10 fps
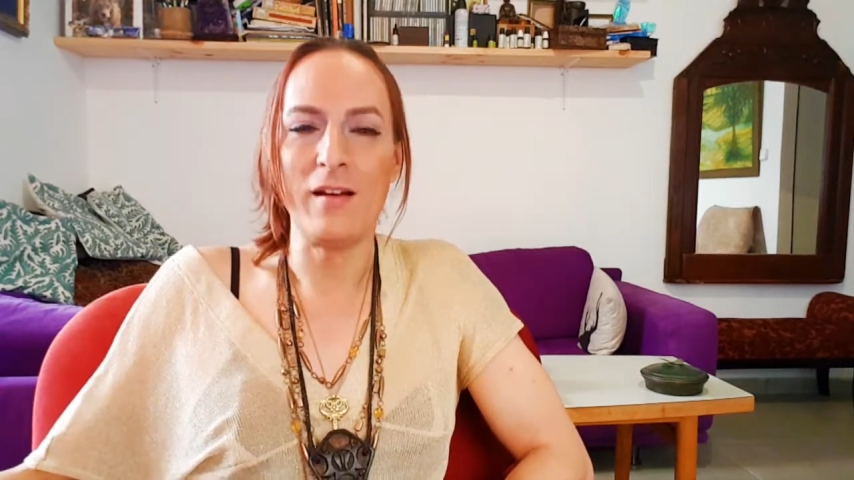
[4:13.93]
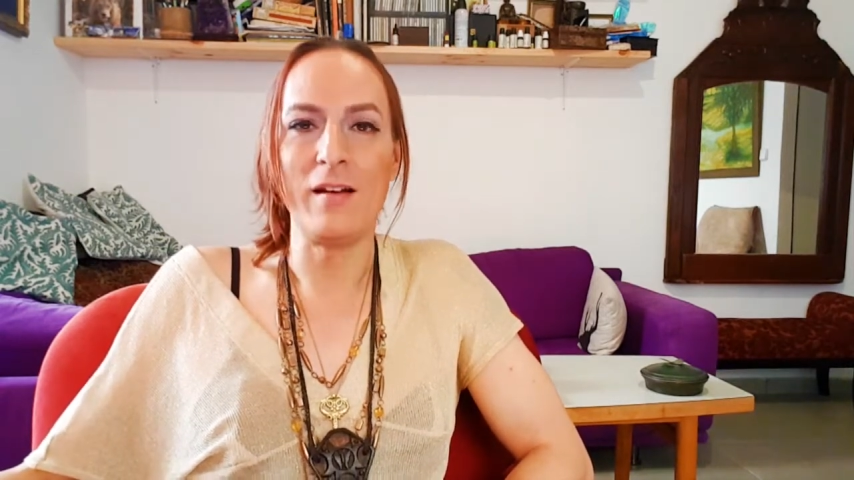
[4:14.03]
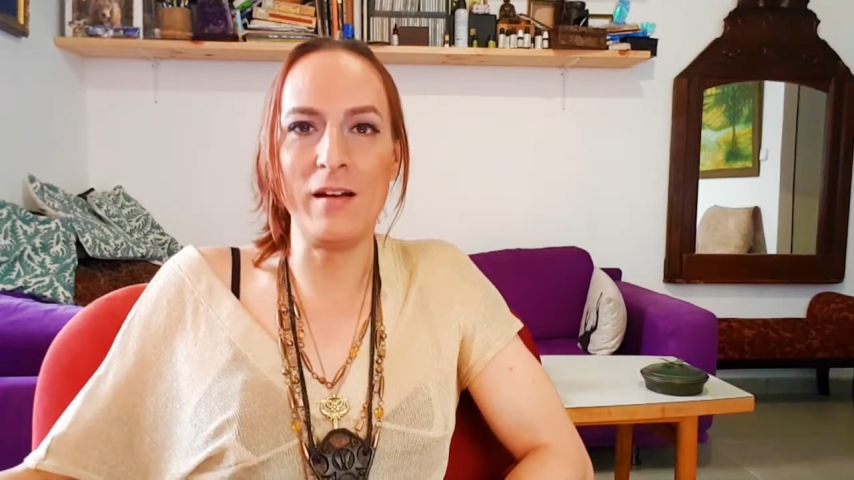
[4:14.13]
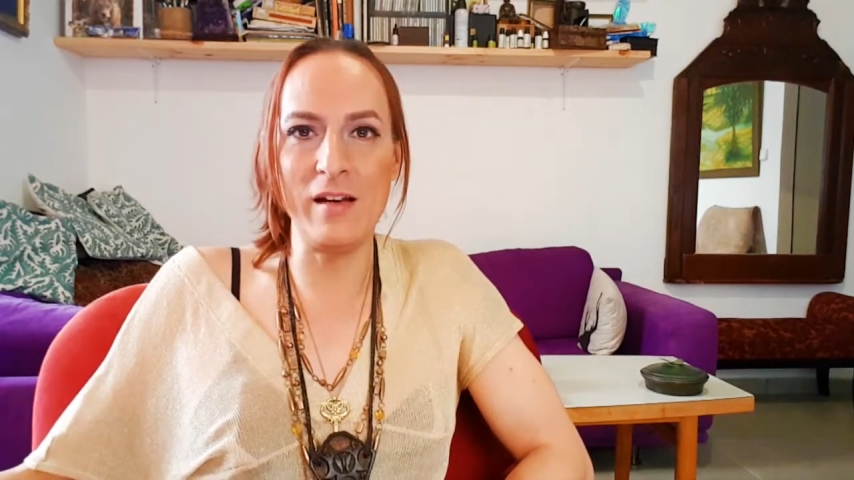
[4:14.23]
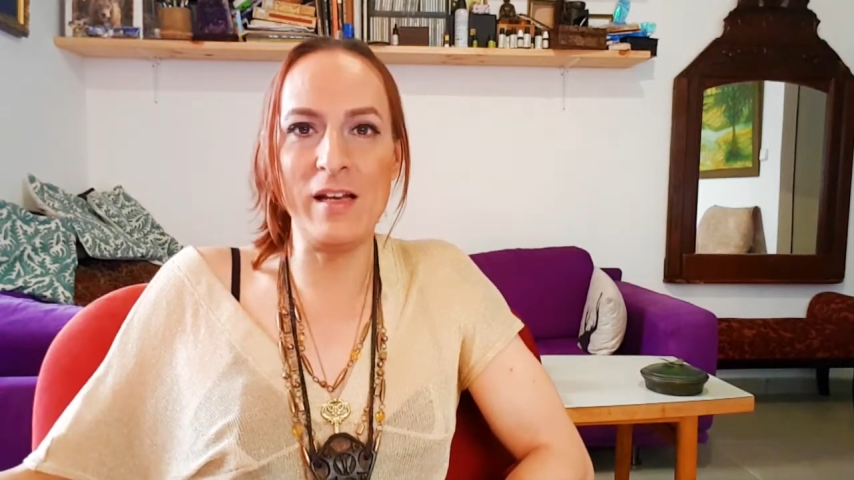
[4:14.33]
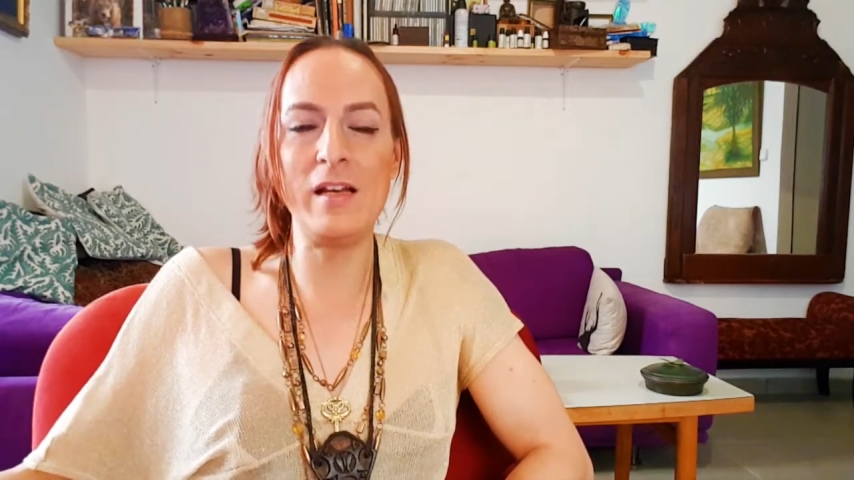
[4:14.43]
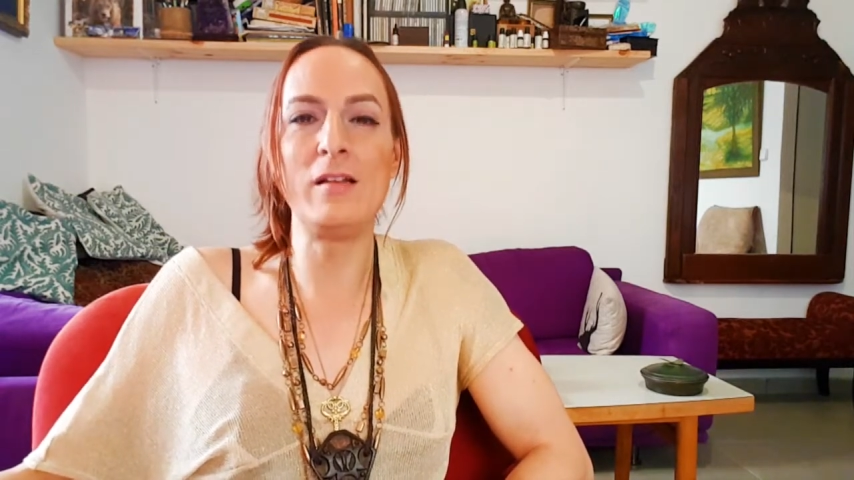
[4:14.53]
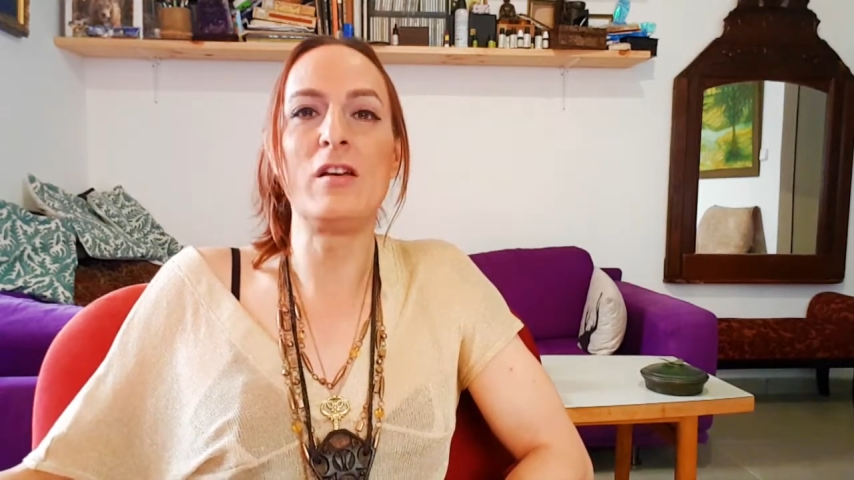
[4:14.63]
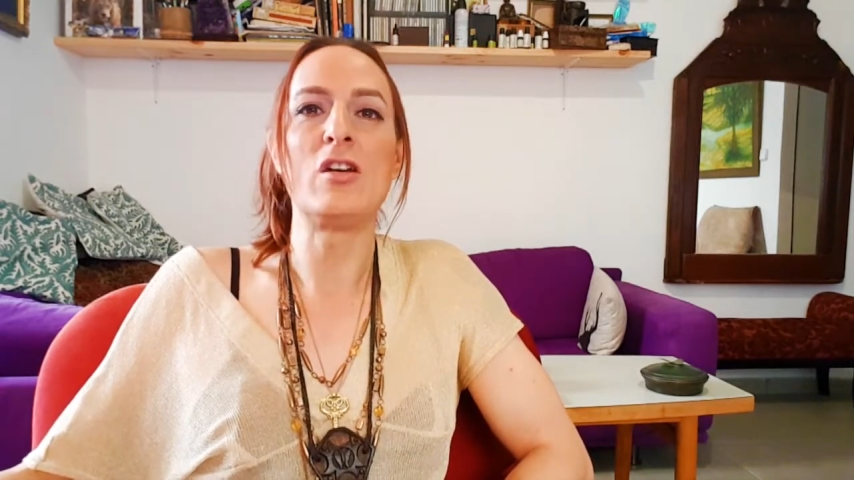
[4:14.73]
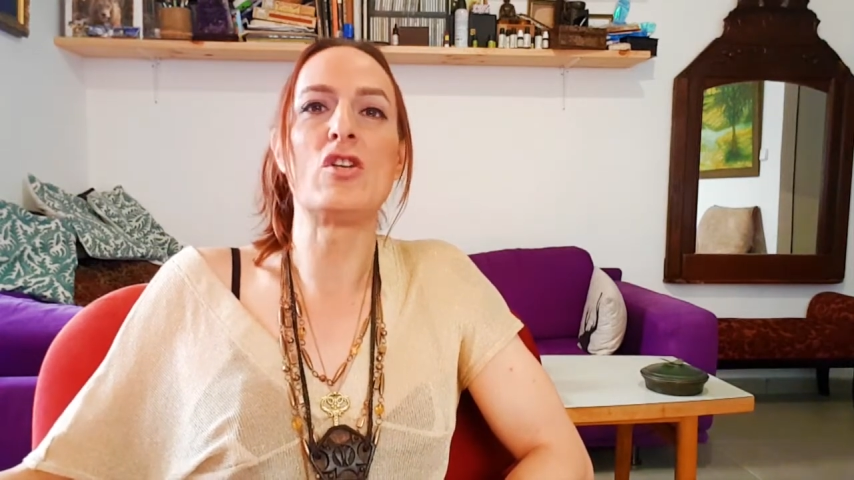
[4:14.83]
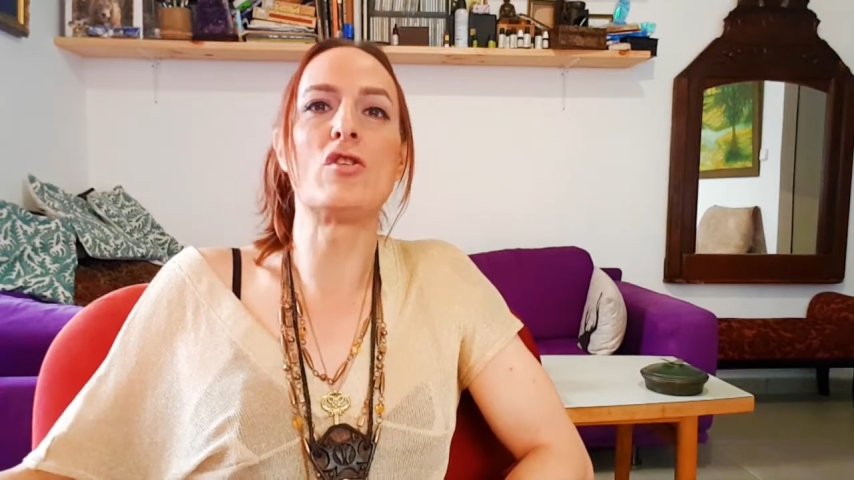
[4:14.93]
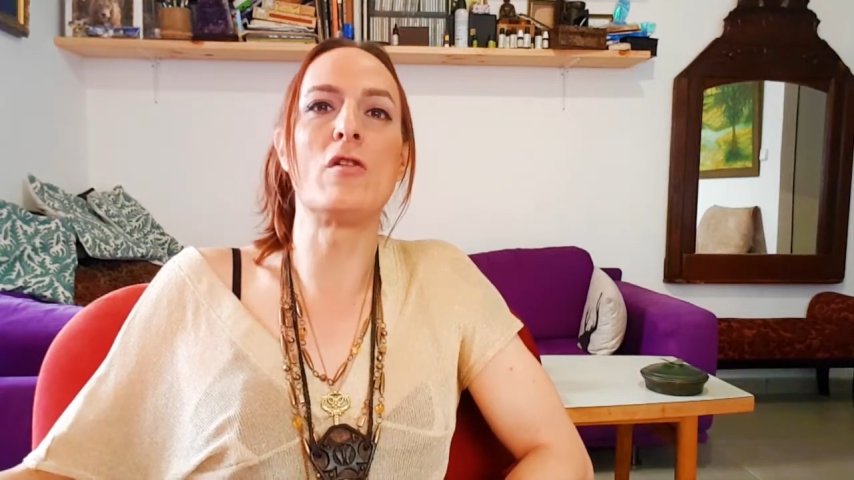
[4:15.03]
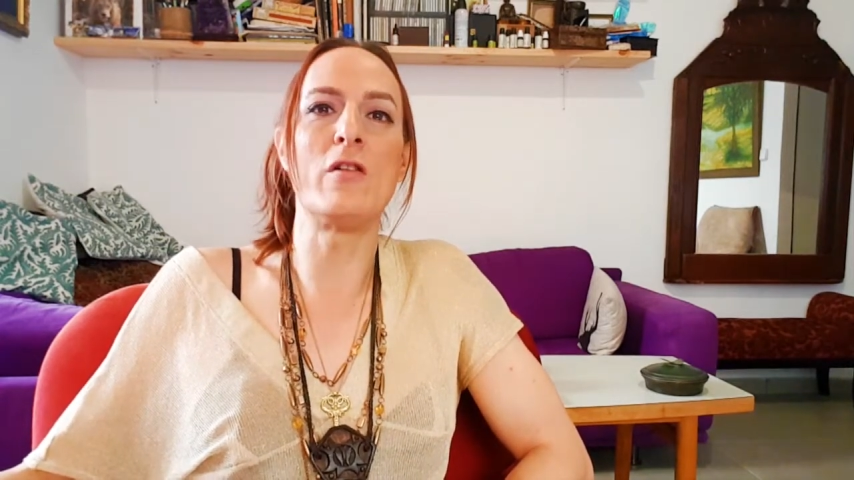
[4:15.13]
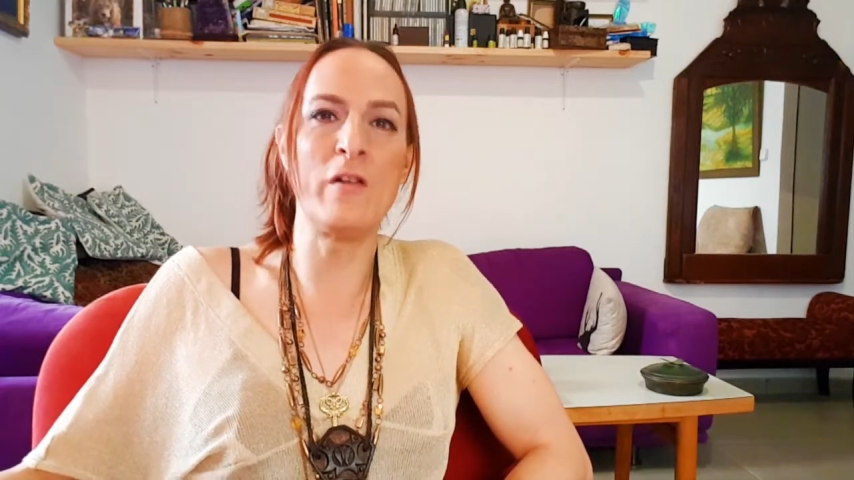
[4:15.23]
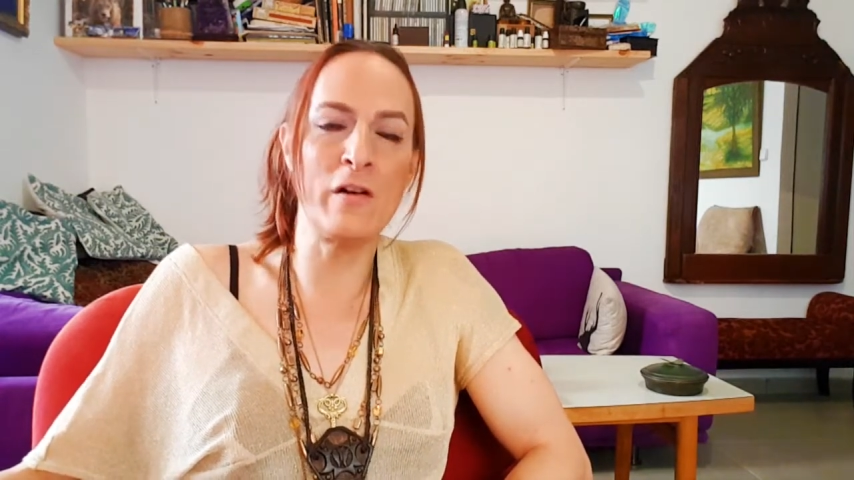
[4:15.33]
need to
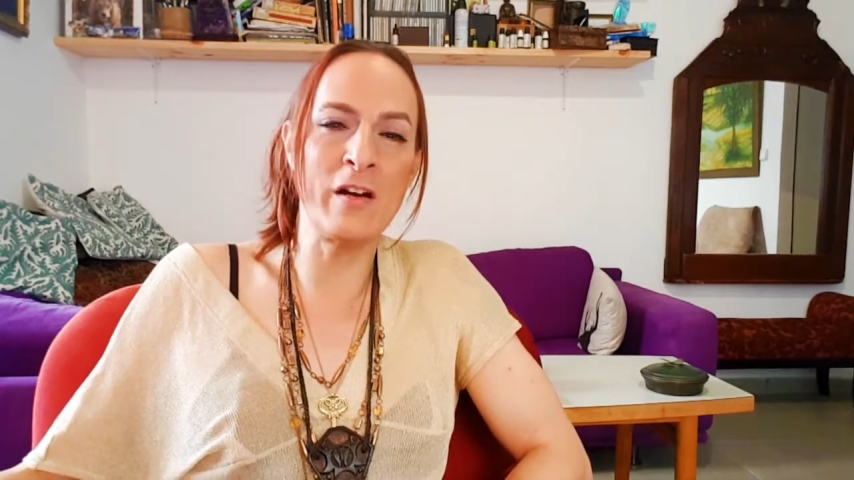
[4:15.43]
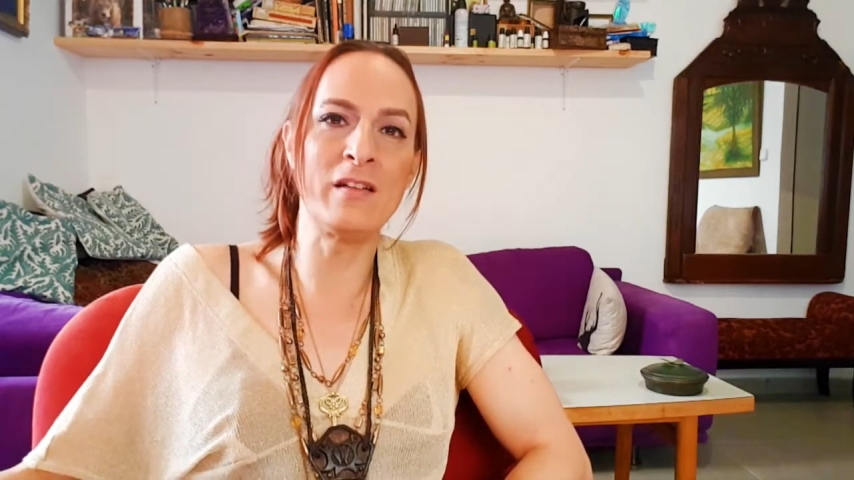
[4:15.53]
learn